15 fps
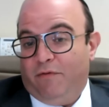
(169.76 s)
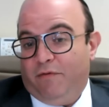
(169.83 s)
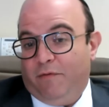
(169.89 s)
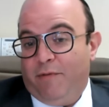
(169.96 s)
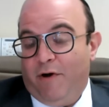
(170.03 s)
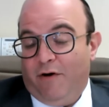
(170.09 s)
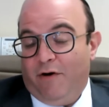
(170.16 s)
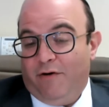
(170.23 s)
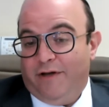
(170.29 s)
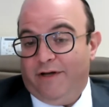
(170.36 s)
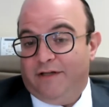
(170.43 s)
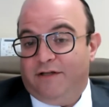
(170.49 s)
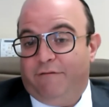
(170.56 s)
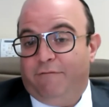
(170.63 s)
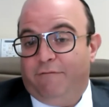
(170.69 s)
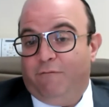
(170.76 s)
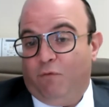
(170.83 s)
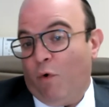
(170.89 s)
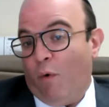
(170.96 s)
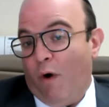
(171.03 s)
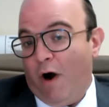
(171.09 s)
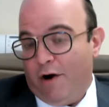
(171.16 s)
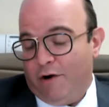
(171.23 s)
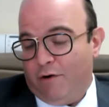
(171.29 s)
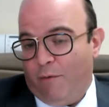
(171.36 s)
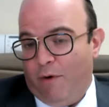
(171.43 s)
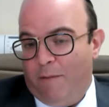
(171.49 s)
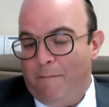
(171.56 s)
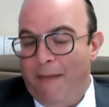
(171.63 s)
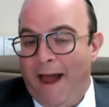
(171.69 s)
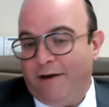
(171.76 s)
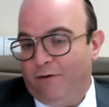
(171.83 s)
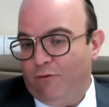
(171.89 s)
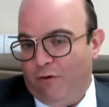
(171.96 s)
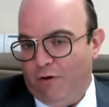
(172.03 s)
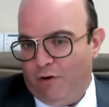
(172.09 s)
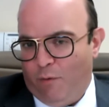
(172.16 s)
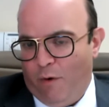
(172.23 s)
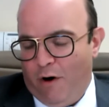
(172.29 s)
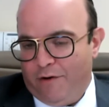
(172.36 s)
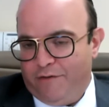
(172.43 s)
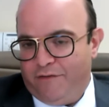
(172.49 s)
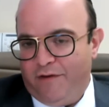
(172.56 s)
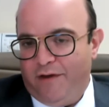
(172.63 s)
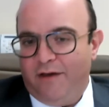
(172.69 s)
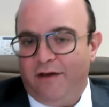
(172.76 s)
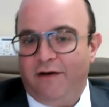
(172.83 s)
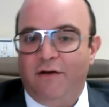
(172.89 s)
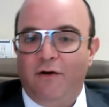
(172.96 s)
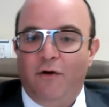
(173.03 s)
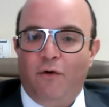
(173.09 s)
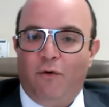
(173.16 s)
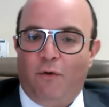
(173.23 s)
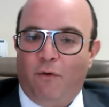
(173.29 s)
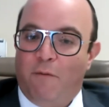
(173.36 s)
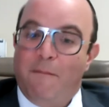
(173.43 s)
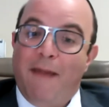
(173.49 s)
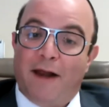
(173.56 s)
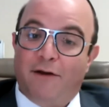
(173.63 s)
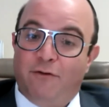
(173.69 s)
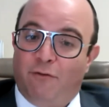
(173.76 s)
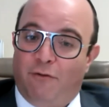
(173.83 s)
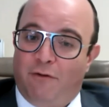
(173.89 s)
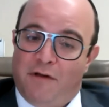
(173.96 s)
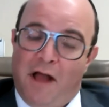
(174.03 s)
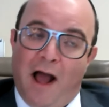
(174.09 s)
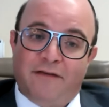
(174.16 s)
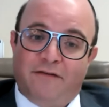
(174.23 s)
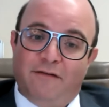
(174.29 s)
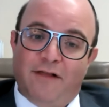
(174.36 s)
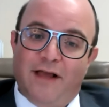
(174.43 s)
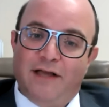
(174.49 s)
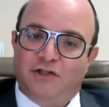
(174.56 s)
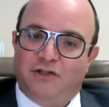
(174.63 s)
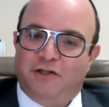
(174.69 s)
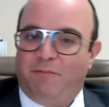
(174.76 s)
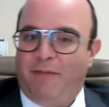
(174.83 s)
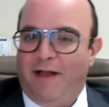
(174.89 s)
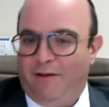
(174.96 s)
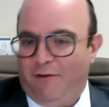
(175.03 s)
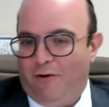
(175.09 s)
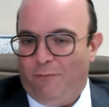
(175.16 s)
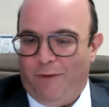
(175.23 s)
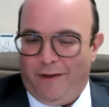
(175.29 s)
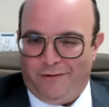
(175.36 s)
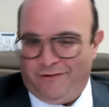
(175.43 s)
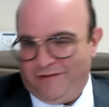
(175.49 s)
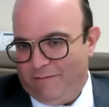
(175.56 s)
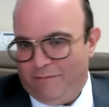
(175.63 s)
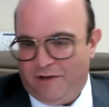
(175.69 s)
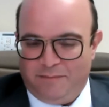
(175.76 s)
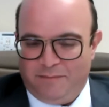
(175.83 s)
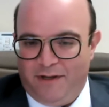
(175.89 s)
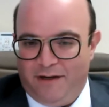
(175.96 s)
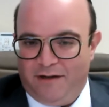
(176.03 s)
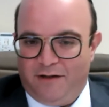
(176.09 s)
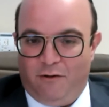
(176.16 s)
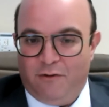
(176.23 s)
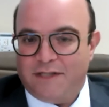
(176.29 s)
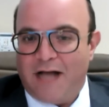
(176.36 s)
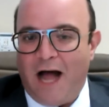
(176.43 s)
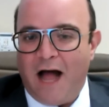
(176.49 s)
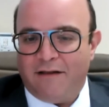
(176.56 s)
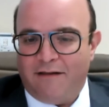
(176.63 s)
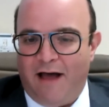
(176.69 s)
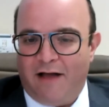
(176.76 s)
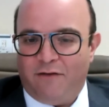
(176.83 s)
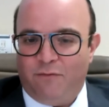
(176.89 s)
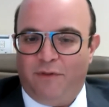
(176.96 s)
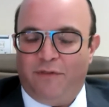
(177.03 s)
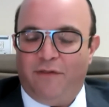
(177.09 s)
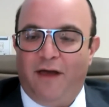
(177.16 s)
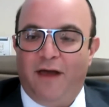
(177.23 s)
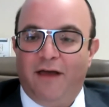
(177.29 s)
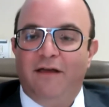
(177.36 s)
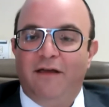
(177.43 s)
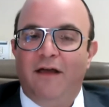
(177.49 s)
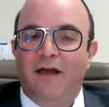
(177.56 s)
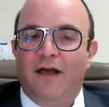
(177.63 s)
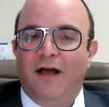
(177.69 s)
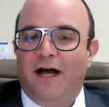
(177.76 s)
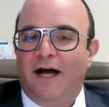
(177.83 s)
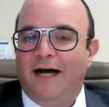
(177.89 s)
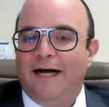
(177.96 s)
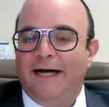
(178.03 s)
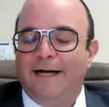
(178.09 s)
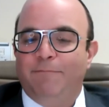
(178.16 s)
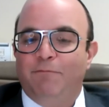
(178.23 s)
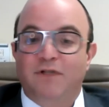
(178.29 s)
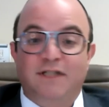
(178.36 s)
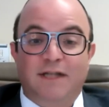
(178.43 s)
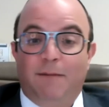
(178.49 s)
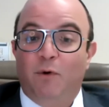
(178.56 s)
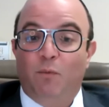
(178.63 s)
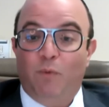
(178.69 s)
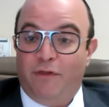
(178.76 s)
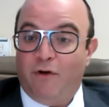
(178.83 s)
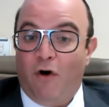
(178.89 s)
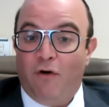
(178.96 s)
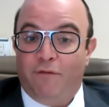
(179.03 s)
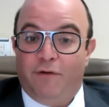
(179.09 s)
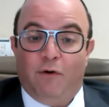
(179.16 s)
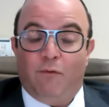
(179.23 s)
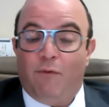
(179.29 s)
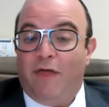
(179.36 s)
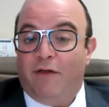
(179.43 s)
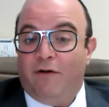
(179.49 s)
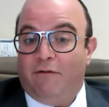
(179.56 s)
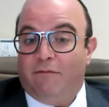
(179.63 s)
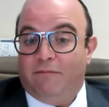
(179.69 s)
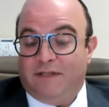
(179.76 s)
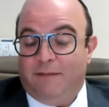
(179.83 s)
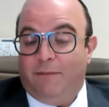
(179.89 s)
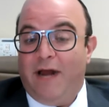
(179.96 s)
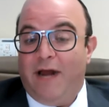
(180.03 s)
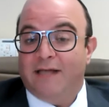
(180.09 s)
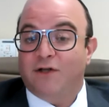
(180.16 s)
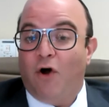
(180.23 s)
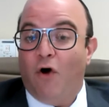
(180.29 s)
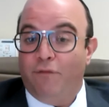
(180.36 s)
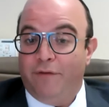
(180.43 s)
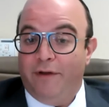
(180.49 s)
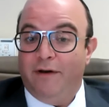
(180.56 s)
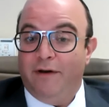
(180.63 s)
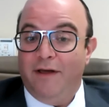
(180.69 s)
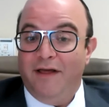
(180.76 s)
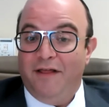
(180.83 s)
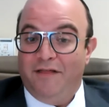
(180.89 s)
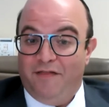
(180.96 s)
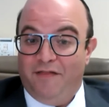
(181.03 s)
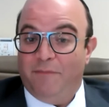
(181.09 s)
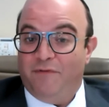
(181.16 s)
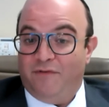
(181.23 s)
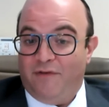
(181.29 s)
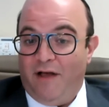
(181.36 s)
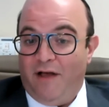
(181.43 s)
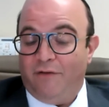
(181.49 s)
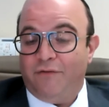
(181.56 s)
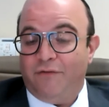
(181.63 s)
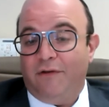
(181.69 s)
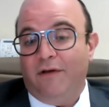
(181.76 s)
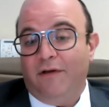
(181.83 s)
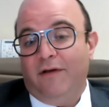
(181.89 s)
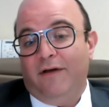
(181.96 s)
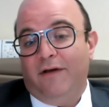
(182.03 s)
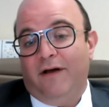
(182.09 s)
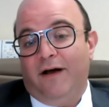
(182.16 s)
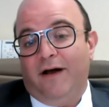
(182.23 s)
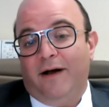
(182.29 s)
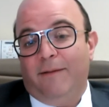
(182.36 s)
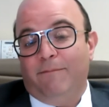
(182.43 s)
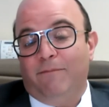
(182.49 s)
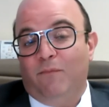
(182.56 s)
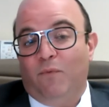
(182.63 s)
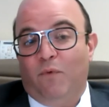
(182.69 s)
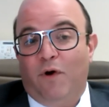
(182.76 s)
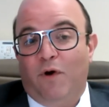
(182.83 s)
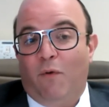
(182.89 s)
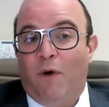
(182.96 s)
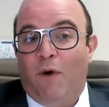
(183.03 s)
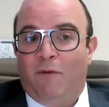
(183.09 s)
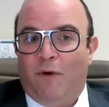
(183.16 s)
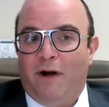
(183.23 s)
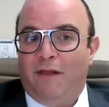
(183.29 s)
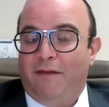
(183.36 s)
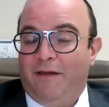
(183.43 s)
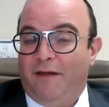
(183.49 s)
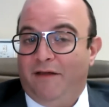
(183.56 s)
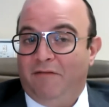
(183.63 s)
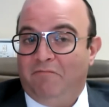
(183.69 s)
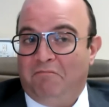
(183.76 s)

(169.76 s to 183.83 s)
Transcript: periods of required mandatory quarantine or mandatory isolation, depending on whether someone has been in close contact with someone with COVID or whether someone has COVID themselves. One of the